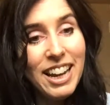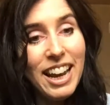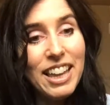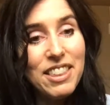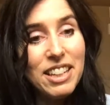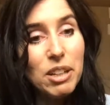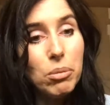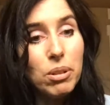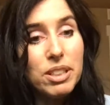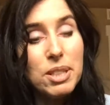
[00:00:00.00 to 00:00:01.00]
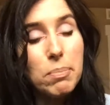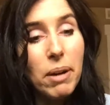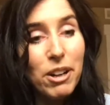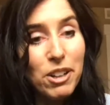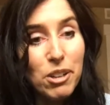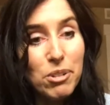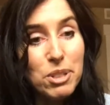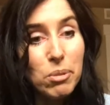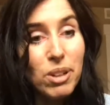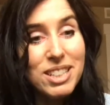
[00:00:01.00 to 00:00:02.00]
and that it will inspire you
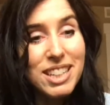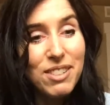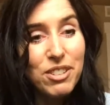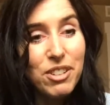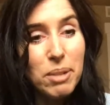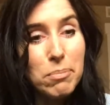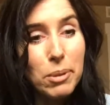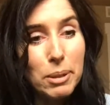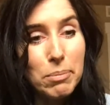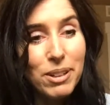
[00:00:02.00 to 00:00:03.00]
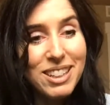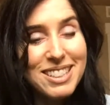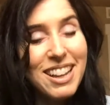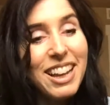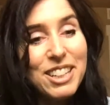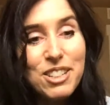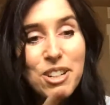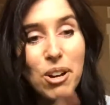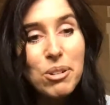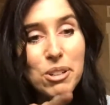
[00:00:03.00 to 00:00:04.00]
to want to even write more books. I
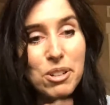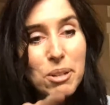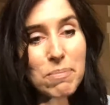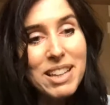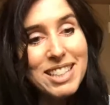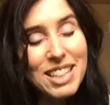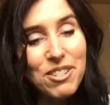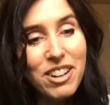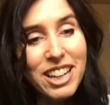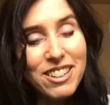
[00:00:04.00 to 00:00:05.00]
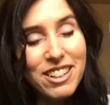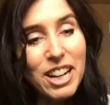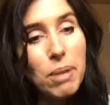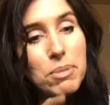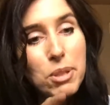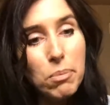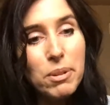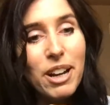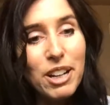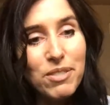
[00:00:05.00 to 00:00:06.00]
know you're an amazing writer, and I'm so
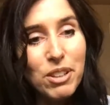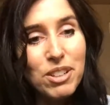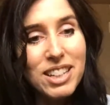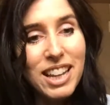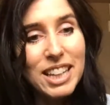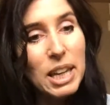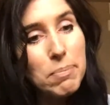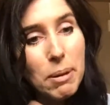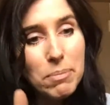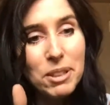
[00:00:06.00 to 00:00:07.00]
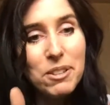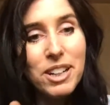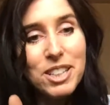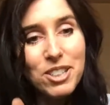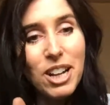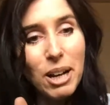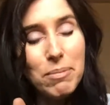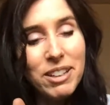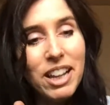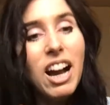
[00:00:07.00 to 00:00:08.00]
proud of you today. Keep up the great job.
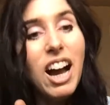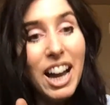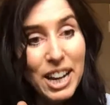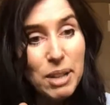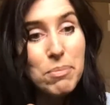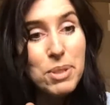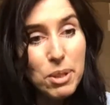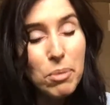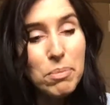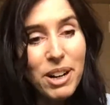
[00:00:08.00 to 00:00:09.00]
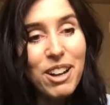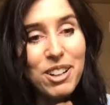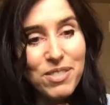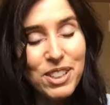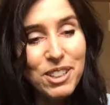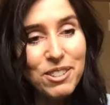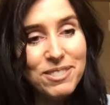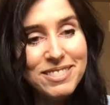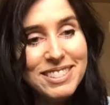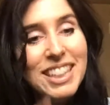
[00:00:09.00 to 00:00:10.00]
I am so proud of you.
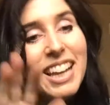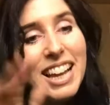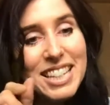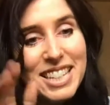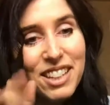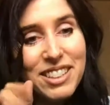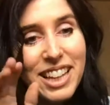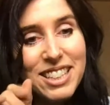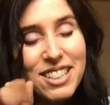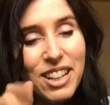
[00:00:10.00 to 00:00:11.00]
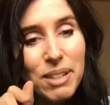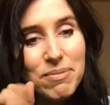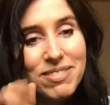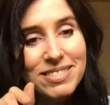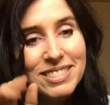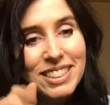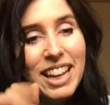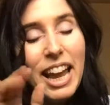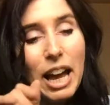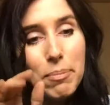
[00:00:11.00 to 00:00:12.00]
Until next time,
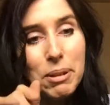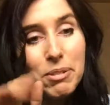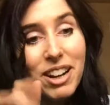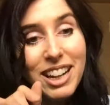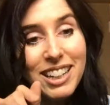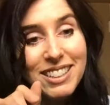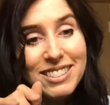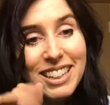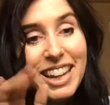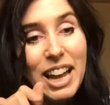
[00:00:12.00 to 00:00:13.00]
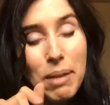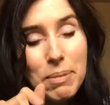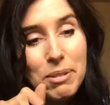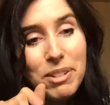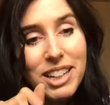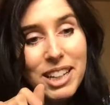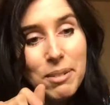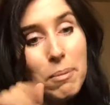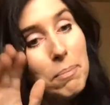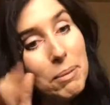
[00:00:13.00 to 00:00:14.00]
happy writing and happy
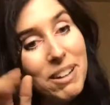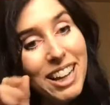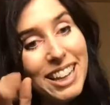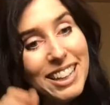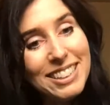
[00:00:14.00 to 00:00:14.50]
reading. Bye-bye.